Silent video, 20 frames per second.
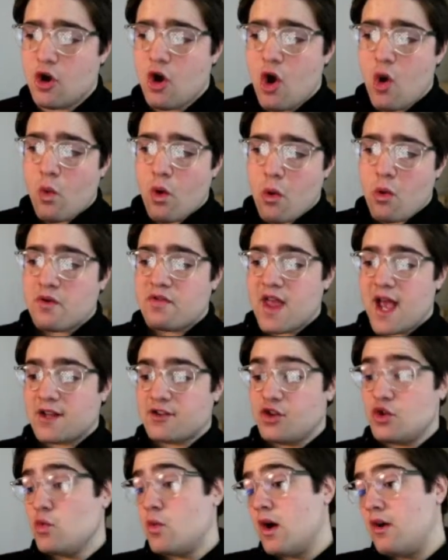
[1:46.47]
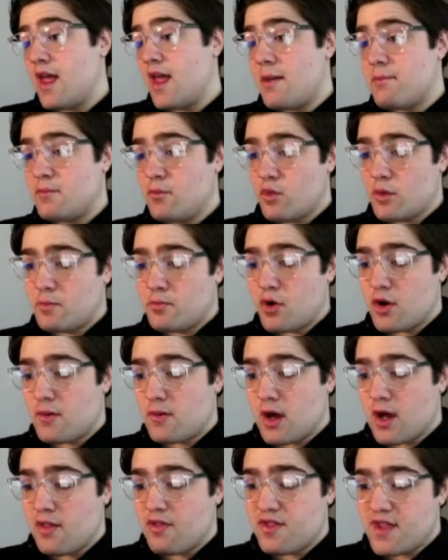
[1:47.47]
What would that do? Well, that would put
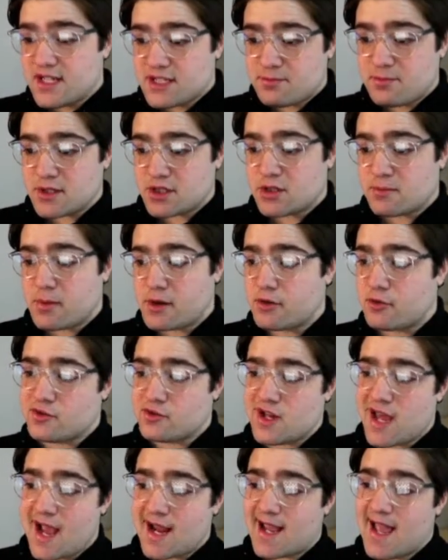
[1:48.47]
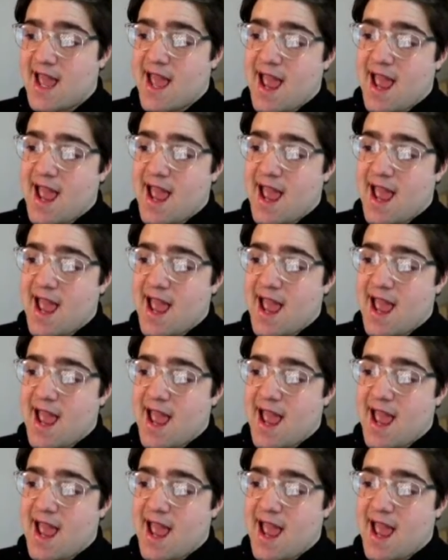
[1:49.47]
this bishop under attack,